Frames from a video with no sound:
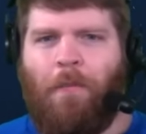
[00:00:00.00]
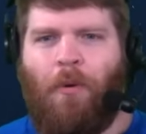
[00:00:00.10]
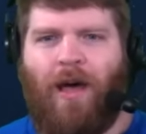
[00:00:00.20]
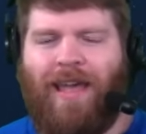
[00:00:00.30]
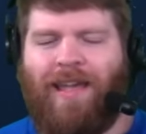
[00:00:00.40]

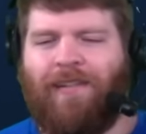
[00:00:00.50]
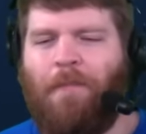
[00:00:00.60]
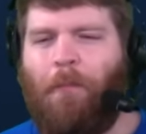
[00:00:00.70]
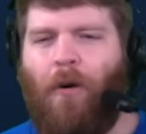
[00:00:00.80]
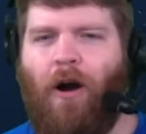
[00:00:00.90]
But
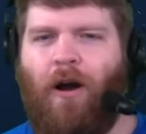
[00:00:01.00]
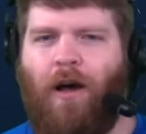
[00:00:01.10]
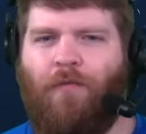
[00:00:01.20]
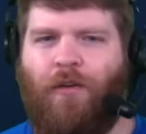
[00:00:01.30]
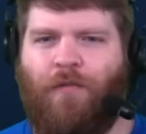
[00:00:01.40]
isn't part
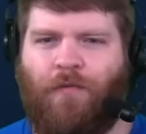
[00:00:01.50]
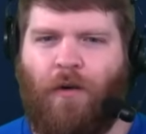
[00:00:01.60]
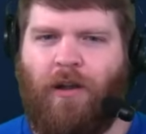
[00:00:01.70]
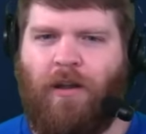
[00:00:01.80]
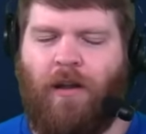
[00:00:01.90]
of the
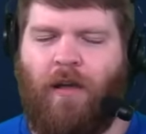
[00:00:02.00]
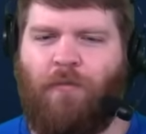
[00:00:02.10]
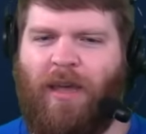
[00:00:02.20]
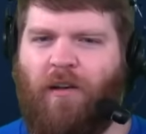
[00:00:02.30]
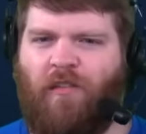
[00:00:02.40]
fun of
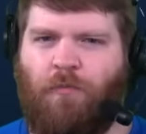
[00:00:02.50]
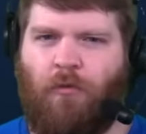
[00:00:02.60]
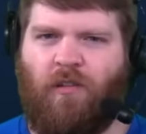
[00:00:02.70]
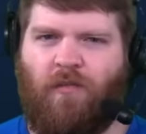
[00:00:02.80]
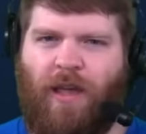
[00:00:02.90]
being a
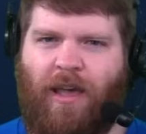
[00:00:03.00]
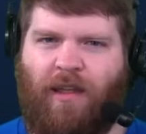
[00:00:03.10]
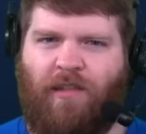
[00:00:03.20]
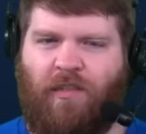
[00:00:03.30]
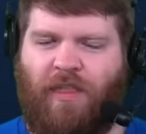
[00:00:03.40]
sports fan
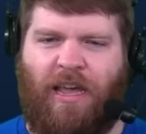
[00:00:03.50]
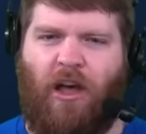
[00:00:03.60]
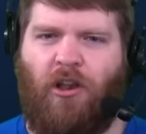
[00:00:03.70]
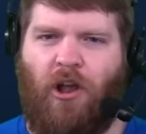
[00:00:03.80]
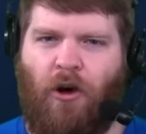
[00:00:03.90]
is the
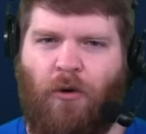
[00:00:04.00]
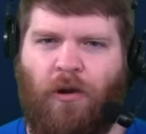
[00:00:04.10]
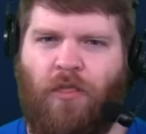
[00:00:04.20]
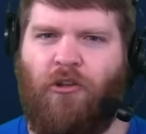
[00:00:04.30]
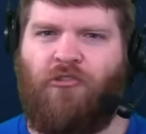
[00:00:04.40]

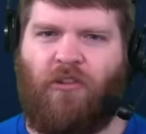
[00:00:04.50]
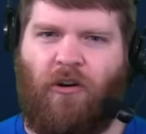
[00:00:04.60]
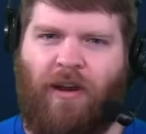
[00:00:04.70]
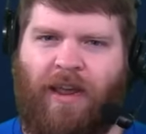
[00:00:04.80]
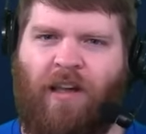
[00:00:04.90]
unknown, the
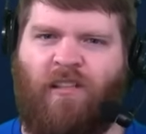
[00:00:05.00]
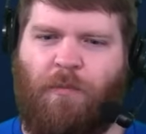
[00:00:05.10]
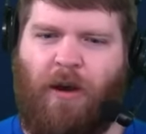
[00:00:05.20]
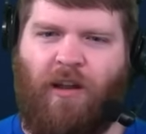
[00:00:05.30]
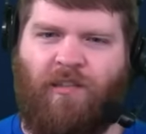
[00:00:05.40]
journey,
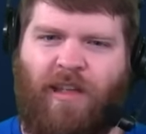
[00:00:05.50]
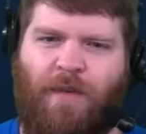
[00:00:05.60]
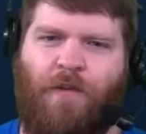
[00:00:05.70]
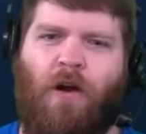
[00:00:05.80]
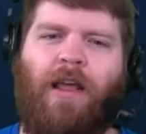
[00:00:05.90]
experience it?
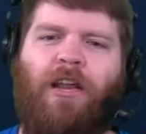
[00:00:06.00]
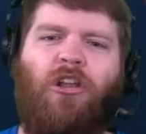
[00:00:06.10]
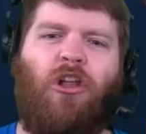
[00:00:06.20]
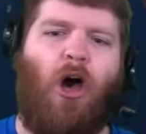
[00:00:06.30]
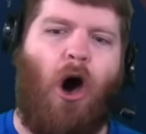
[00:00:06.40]
If you already
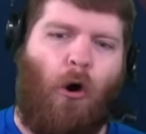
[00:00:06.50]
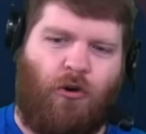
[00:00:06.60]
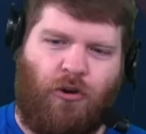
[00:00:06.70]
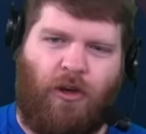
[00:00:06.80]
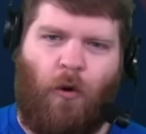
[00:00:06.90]
know
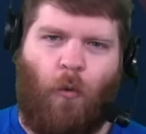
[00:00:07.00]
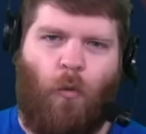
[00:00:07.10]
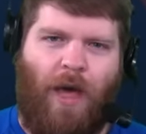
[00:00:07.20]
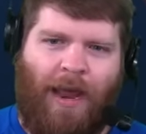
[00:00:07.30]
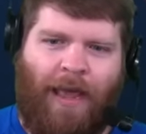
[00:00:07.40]
you're going to
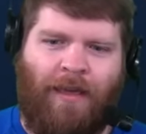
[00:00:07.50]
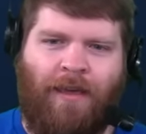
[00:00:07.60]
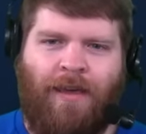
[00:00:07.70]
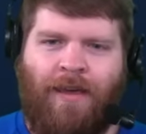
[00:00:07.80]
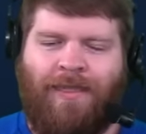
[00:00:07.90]
win it,
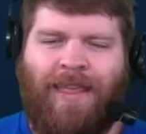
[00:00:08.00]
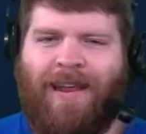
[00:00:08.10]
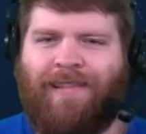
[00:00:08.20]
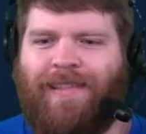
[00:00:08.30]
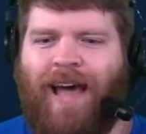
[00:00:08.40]
then
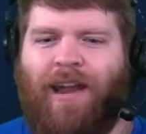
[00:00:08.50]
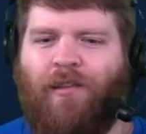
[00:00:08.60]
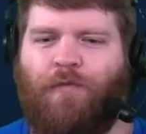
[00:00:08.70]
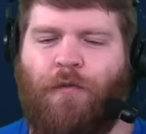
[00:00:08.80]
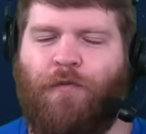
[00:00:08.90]
it's not
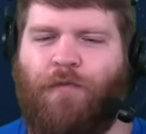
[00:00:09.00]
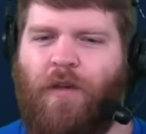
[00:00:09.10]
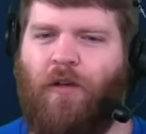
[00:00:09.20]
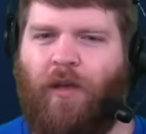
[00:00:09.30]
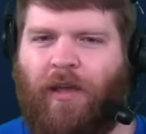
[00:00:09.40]
as
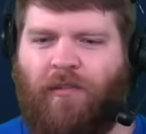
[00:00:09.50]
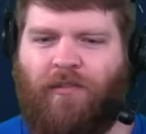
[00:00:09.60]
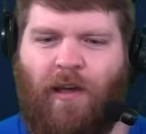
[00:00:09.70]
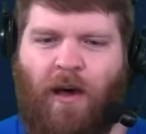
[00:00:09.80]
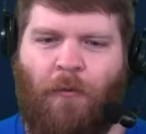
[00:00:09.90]
fulfilling.
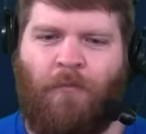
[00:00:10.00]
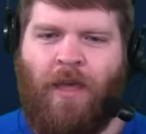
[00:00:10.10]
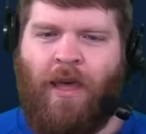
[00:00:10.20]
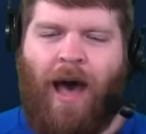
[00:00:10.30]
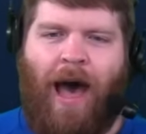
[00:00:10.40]
So
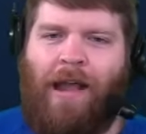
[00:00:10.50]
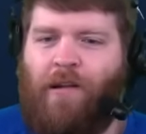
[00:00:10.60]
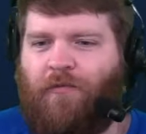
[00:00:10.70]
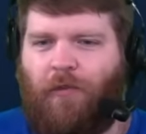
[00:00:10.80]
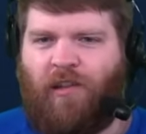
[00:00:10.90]
I
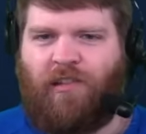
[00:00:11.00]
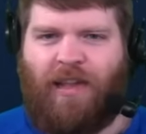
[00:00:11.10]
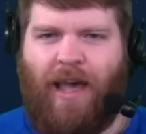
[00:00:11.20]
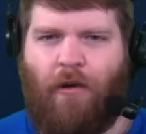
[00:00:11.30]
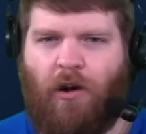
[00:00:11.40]
just want to
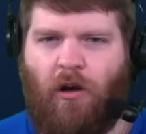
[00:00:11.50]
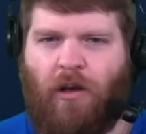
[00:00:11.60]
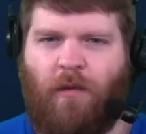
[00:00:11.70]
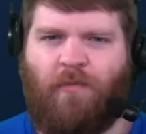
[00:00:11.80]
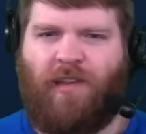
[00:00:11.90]
see how it all
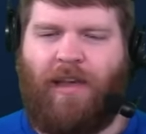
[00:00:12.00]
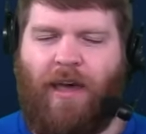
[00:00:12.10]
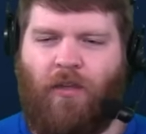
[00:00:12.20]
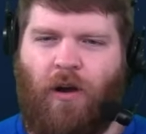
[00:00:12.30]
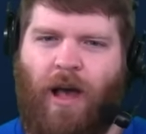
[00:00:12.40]
comes
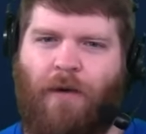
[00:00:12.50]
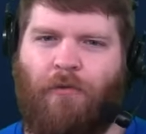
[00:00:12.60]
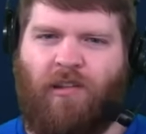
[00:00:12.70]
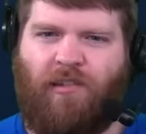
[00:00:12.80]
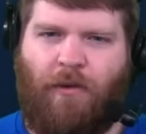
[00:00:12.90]
together. I
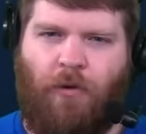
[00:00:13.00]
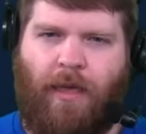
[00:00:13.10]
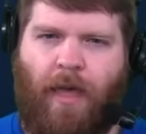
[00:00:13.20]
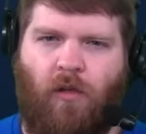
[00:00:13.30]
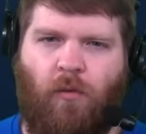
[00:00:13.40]
want to see what
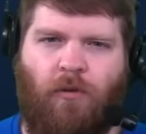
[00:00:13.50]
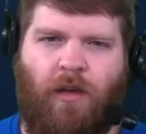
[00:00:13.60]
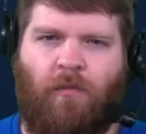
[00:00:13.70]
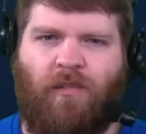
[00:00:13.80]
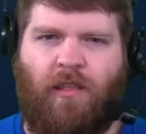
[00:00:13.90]
Caleb
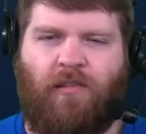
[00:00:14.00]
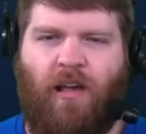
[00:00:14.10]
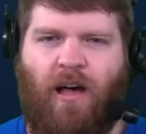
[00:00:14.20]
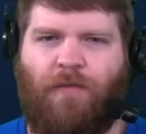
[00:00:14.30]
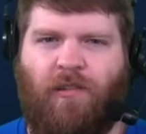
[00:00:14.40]
Williams and this
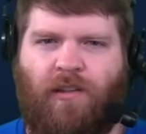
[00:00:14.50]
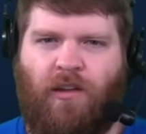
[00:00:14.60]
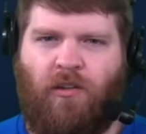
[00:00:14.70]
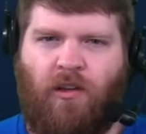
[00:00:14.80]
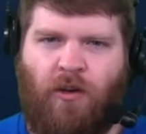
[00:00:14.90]
offense
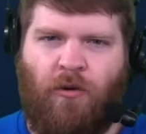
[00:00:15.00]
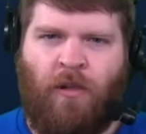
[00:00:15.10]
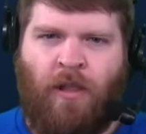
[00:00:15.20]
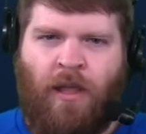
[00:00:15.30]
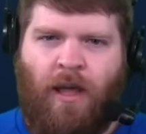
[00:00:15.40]
can do.
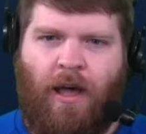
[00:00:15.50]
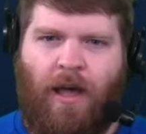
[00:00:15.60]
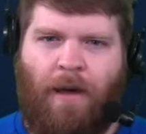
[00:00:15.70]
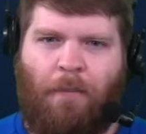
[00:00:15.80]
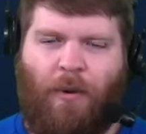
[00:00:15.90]

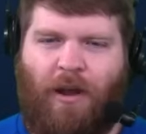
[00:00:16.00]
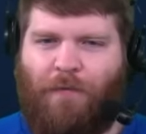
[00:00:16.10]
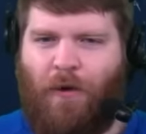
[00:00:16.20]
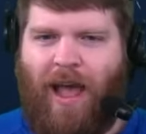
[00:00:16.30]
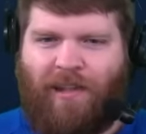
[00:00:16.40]
Uh, but
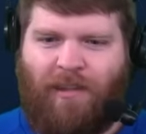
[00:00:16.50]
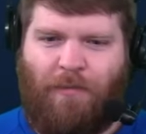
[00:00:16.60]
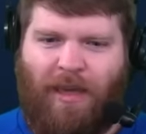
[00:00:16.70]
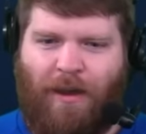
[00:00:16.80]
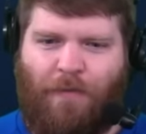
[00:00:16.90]
if you're asking
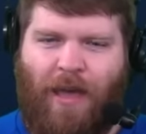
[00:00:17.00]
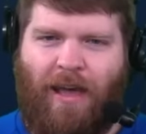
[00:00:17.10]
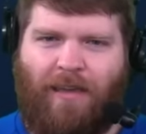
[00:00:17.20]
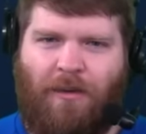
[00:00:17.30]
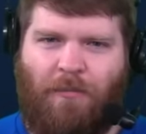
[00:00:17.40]
me in a
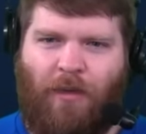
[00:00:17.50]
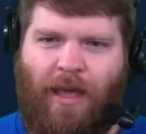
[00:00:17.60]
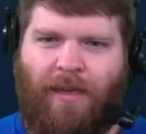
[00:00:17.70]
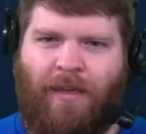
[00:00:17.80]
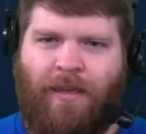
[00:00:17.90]
vacuum,
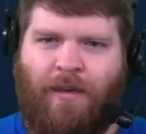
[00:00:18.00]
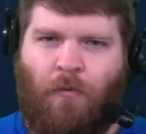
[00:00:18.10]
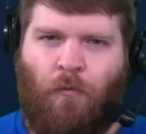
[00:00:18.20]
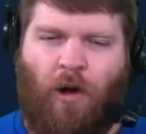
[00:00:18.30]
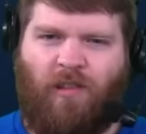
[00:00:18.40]
like
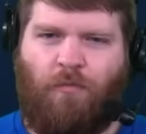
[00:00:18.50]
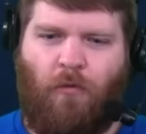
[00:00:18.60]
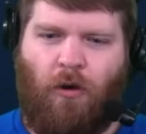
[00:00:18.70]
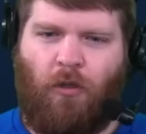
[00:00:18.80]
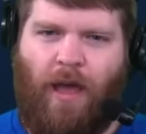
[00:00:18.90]
what's
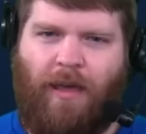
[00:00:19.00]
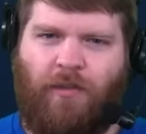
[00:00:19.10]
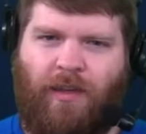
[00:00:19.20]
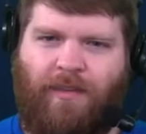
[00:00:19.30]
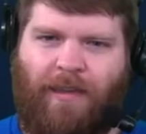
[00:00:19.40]
more
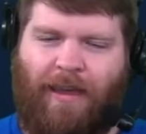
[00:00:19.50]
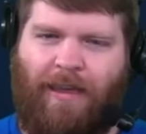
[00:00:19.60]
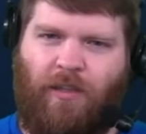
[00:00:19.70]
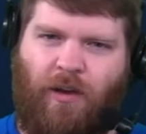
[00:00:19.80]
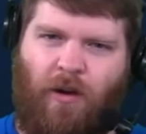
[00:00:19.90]
likely,
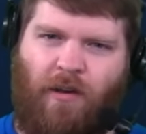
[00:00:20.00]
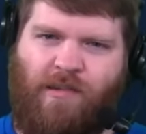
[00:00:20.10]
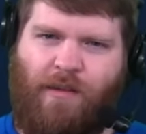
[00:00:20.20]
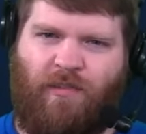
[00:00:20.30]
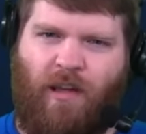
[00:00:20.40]
taking the current
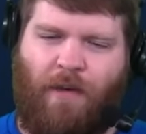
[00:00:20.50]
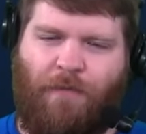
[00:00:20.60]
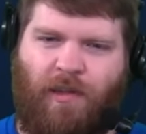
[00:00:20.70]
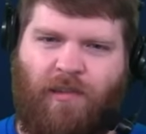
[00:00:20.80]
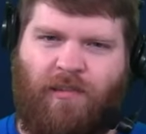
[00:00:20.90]
Chiefs
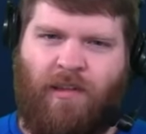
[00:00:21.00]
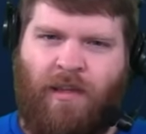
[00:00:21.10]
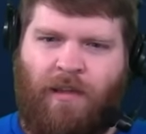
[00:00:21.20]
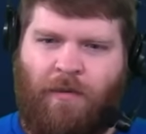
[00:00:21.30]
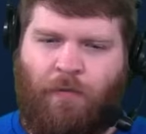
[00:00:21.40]
offense,
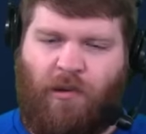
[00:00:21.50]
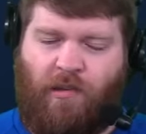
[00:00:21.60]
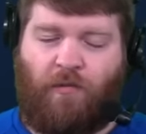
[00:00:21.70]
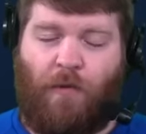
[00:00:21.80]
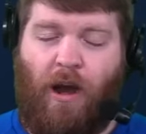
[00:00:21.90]
which
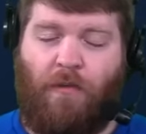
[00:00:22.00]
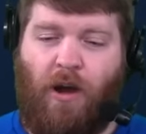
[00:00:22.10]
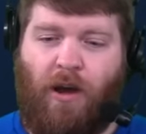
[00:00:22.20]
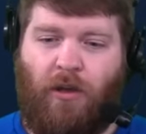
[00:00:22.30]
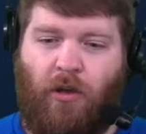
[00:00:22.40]
is very,
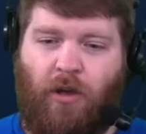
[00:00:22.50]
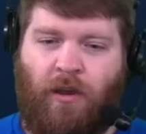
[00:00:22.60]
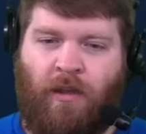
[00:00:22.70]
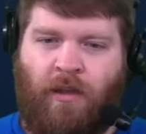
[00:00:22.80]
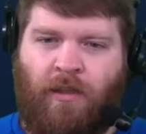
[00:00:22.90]
very
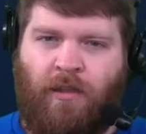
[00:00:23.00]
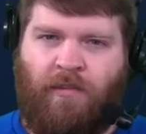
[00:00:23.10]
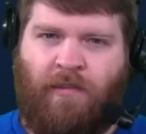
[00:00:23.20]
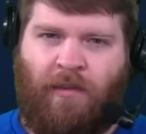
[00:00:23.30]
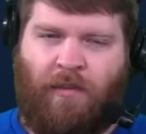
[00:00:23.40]
good,
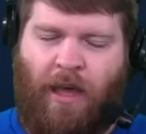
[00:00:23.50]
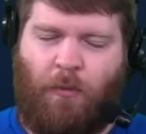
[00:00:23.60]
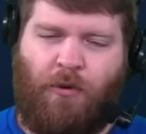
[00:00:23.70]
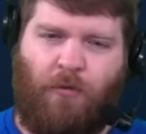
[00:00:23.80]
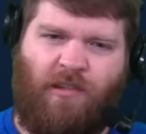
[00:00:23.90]
to
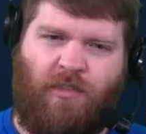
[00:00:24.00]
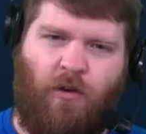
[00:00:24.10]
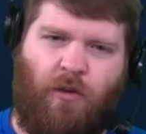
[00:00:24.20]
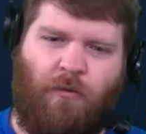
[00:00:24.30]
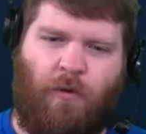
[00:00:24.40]
help you reach the
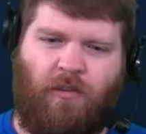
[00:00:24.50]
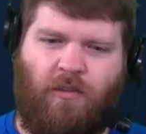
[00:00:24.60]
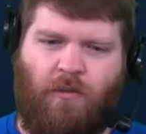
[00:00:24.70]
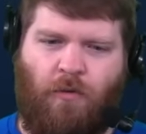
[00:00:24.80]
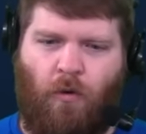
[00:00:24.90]
goal you want
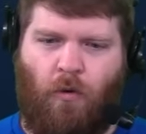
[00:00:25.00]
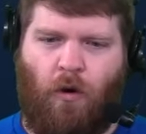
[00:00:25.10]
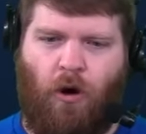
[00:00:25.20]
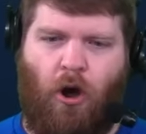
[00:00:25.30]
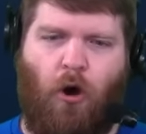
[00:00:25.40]
to,
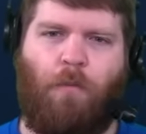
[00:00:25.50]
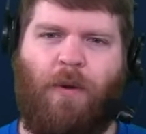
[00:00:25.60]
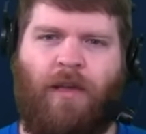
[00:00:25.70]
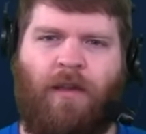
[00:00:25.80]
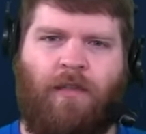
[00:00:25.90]
or
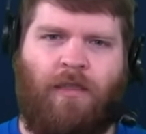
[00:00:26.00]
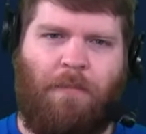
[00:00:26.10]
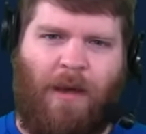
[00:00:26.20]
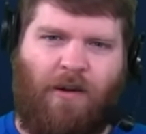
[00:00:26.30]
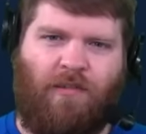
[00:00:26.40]
hoping the
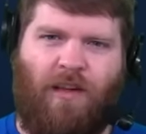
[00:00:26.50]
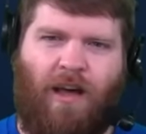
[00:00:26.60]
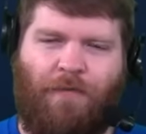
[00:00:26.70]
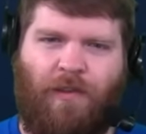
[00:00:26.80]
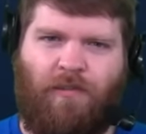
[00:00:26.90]
Bears
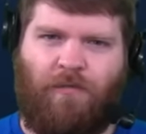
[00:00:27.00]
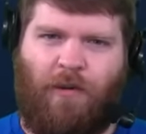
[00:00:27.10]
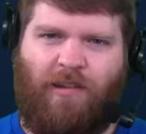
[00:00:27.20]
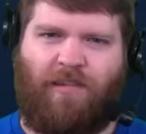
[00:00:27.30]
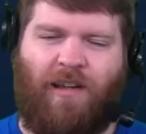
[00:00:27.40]
offense
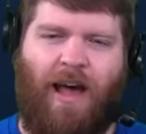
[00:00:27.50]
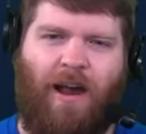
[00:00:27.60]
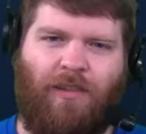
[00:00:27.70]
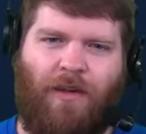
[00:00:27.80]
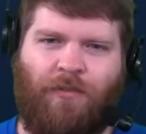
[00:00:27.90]
reaches a
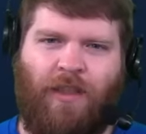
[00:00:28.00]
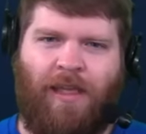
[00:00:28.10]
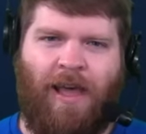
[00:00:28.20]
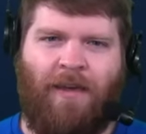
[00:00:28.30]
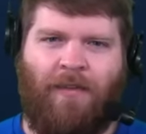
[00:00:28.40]
higher level than
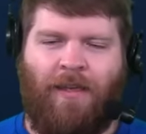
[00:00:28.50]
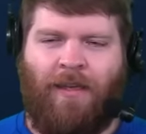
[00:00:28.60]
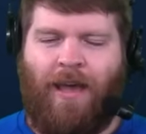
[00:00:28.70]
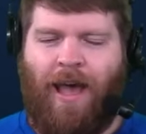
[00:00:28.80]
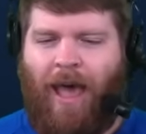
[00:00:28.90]
that,
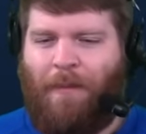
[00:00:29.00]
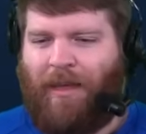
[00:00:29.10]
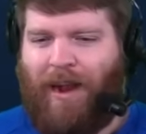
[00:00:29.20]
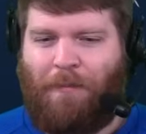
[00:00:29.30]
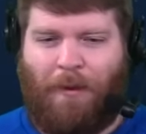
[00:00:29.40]
I
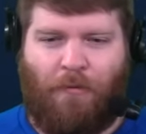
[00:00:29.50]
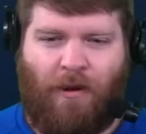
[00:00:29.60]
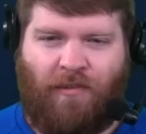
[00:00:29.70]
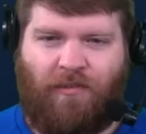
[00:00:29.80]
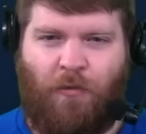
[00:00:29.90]
mean, I'd be
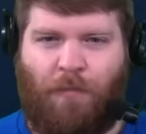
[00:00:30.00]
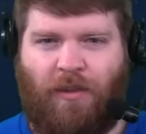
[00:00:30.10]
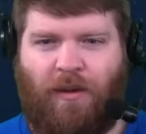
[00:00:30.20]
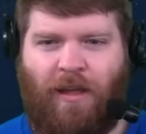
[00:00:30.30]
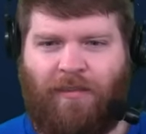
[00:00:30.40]
pretty stupid
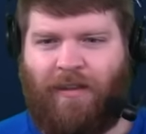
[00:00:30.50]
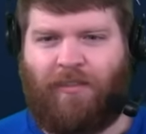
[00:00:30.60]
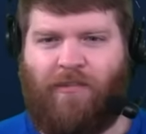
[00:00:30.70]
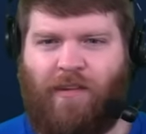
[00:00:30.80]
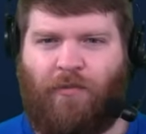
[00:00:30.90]
to not take
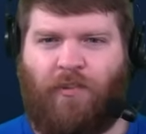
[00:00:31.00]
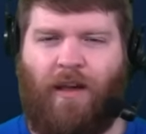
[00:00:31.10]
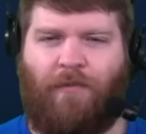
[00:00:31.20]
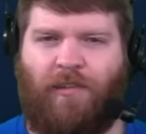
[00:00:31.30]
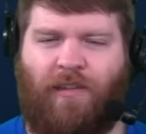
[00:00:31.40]
the Chiefs
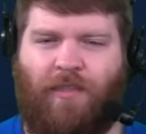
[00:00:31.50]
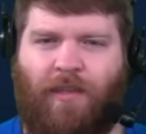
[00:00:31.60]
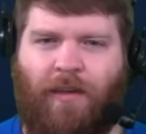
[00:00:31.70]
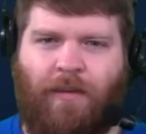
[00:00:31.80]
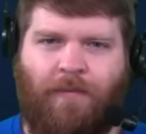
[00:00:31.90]
offense, I
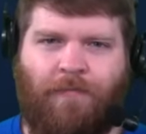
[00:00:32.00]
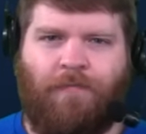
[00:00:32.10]
think.